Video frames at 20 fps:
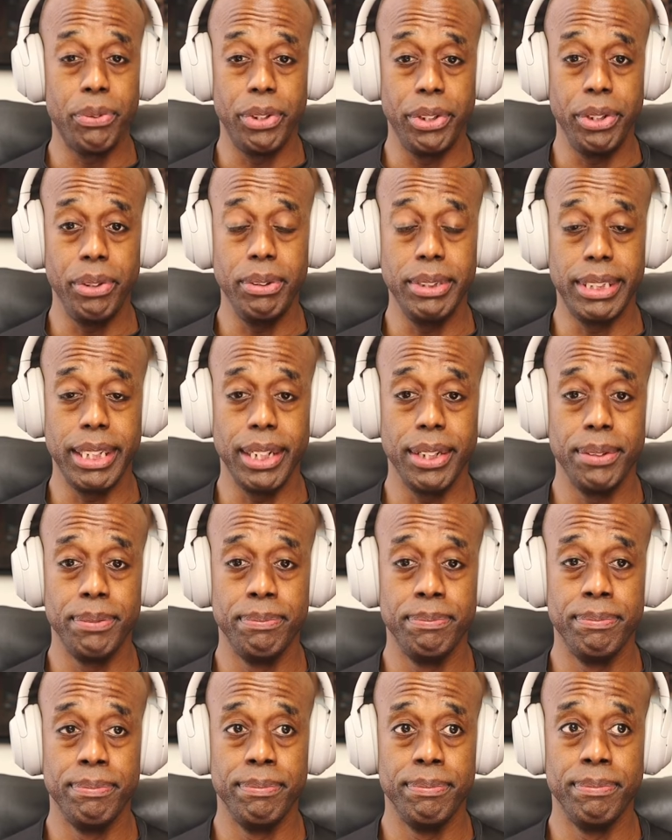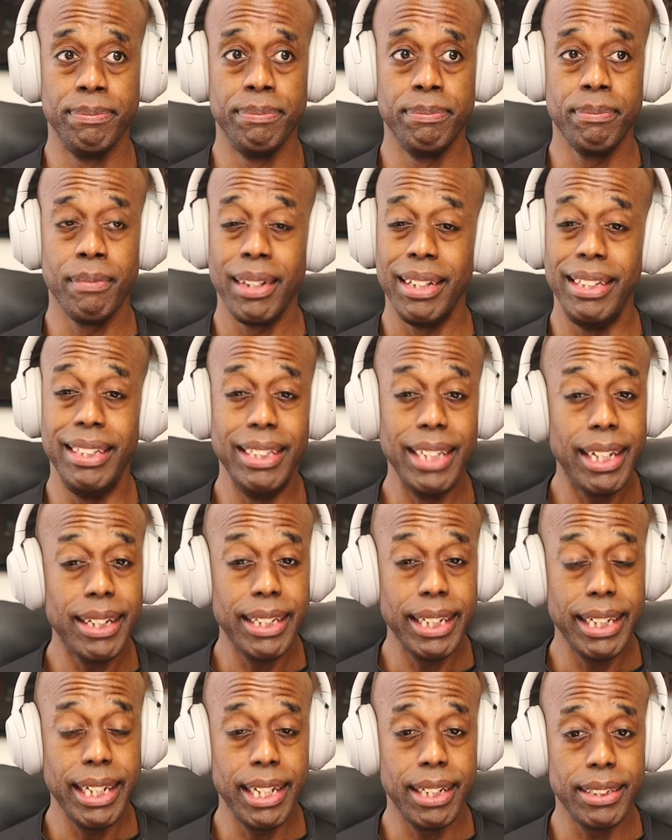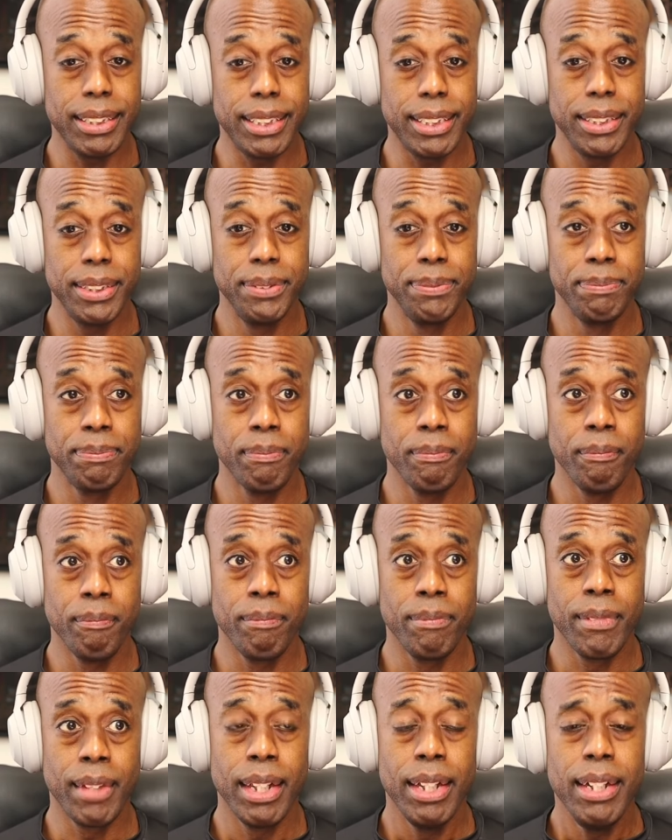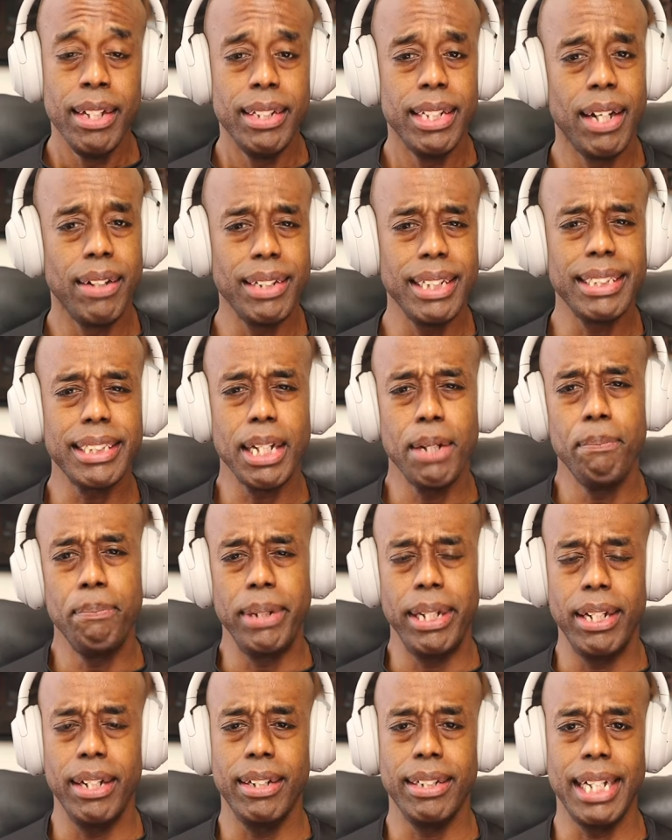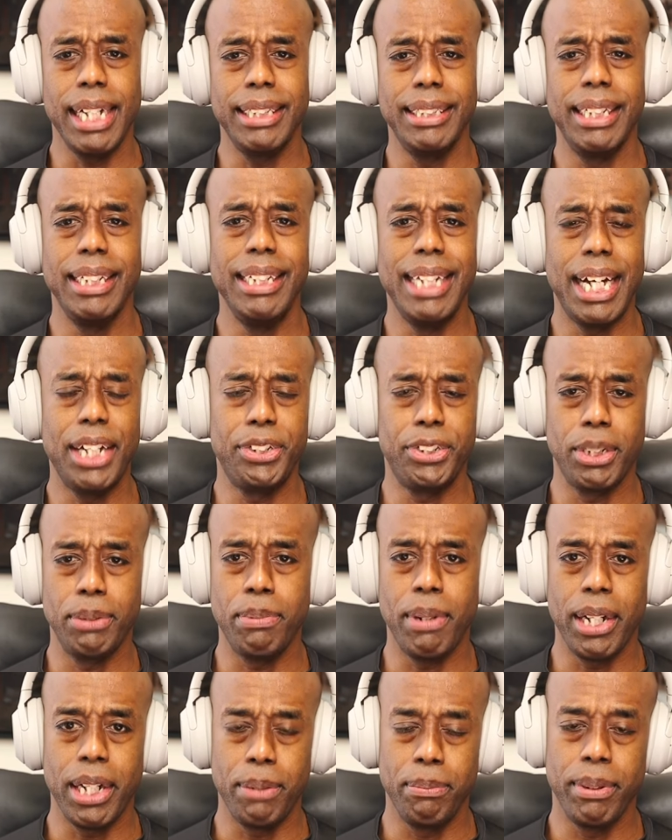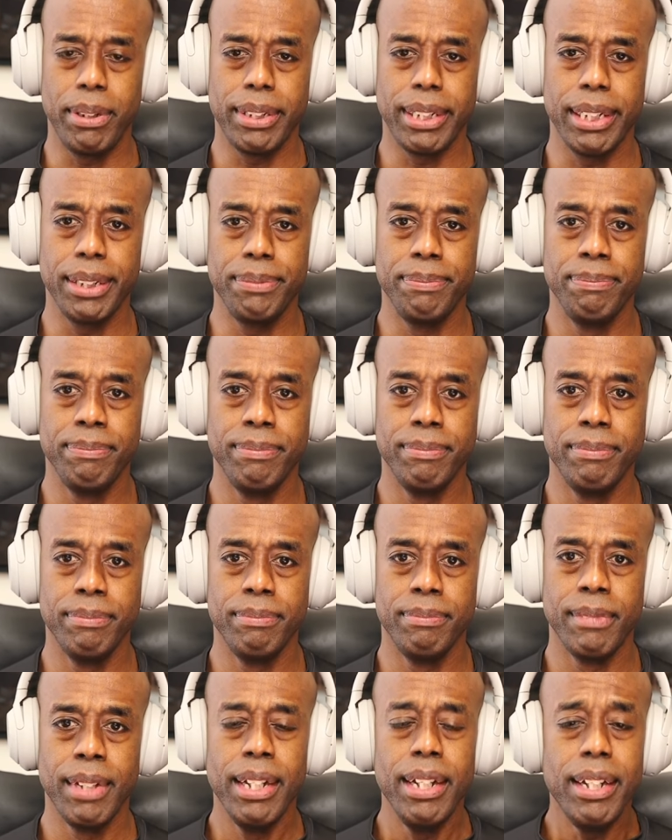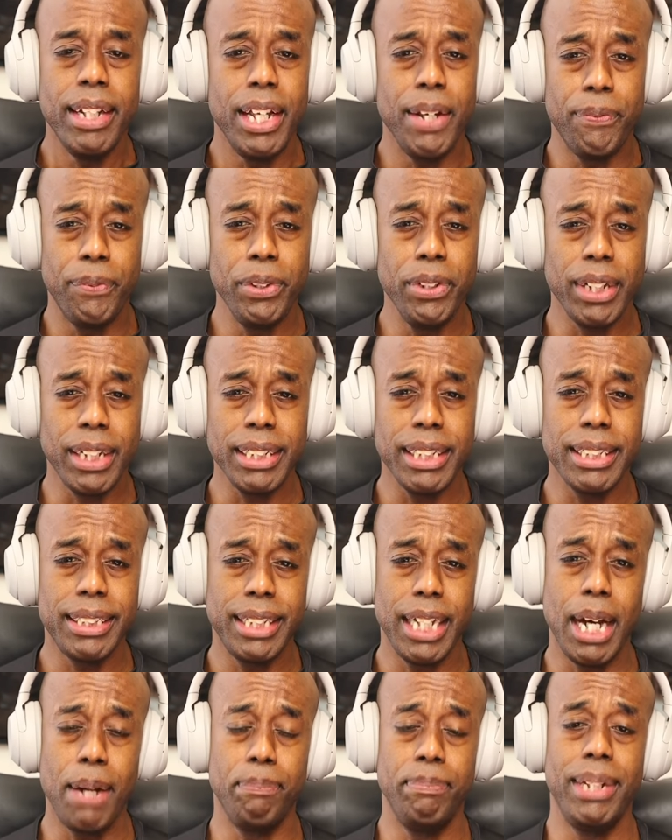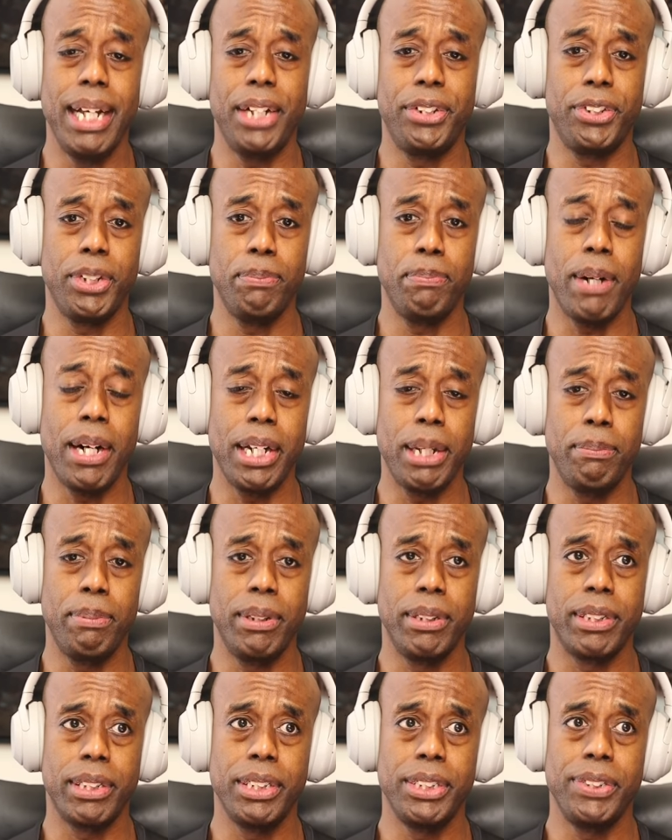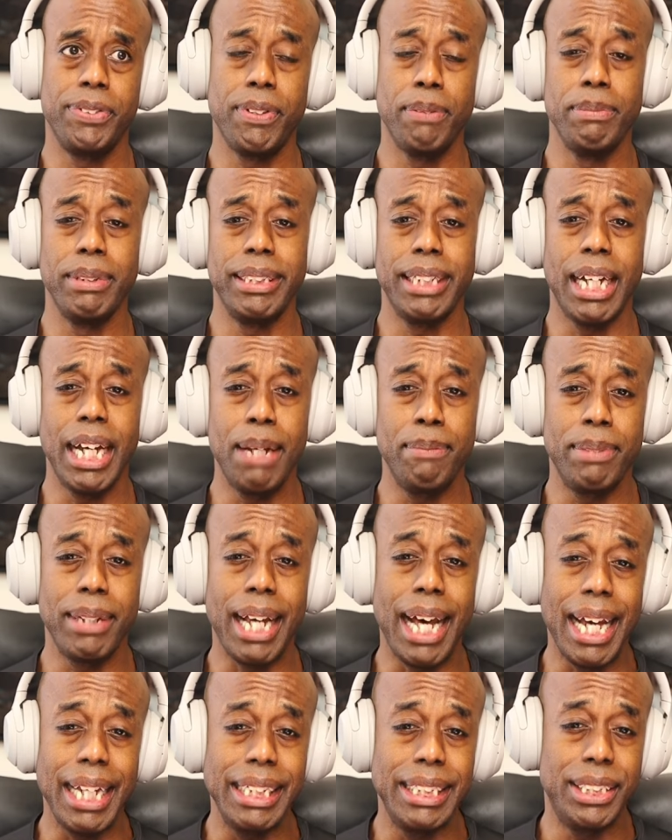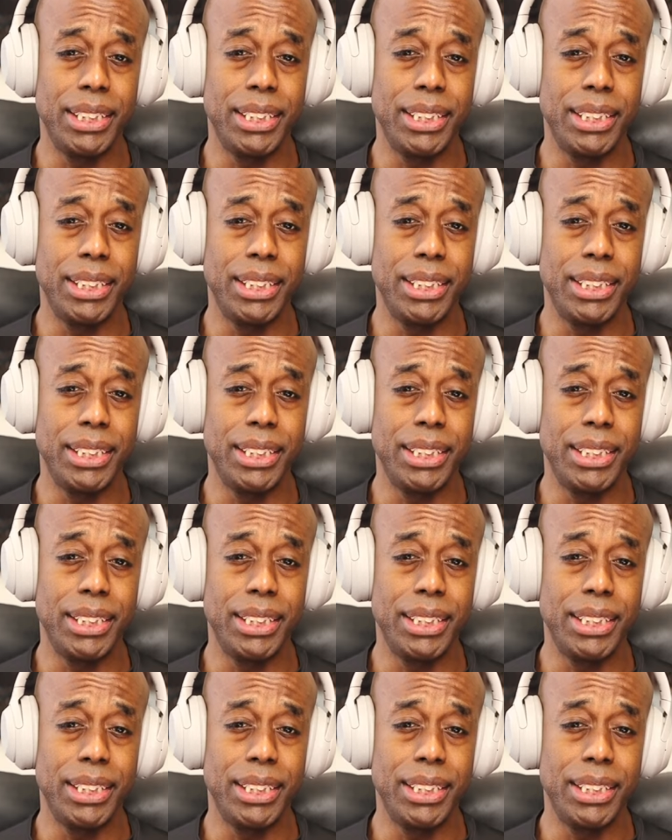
were using, nothing else. Now let's compare that to natural bodybuilding. If we look at the top natural bodybuilders from the time that I